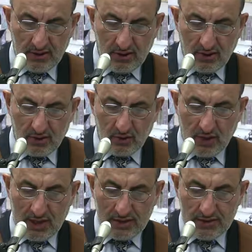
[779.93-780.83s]
or
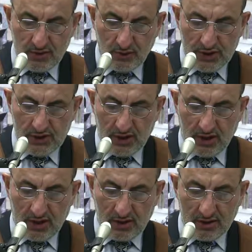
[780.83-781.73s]
ones which
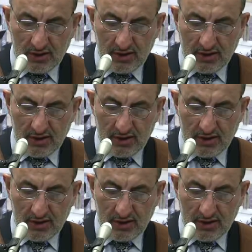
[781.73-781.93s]
are